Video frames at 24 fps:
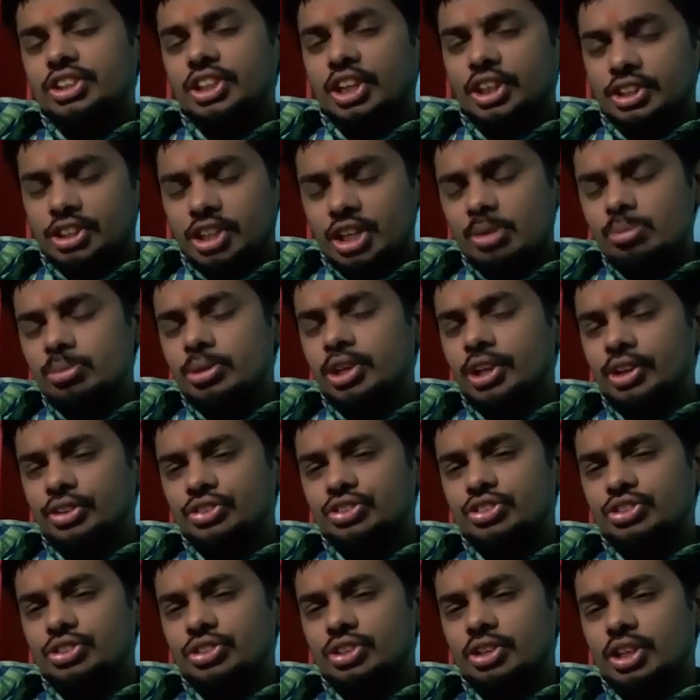30
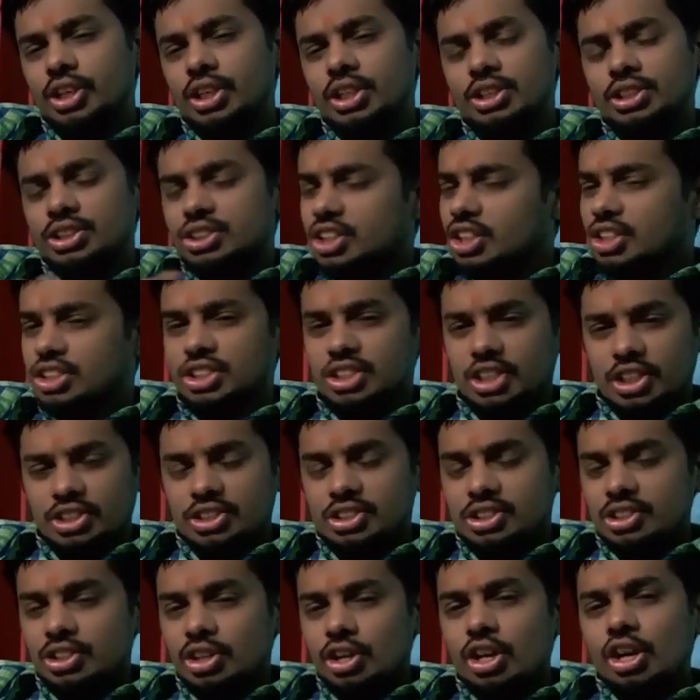minutes is 6
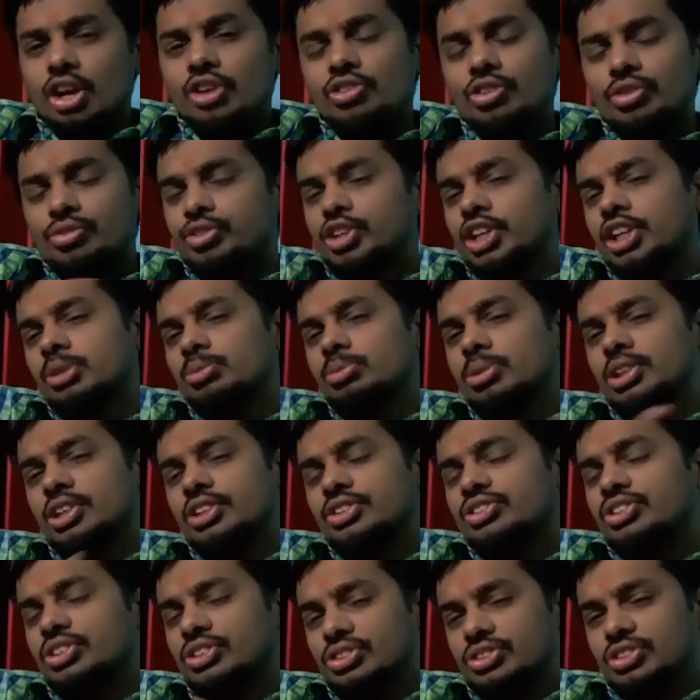days. 15
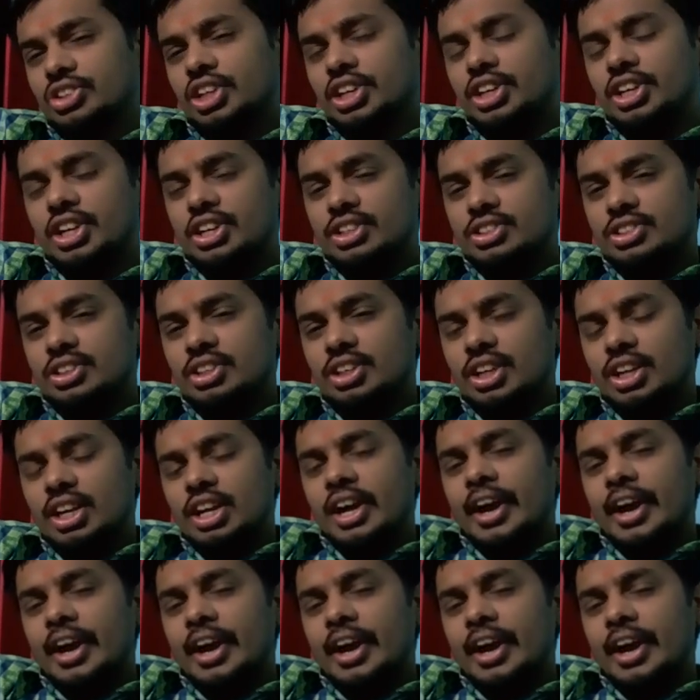minutes is 3 days.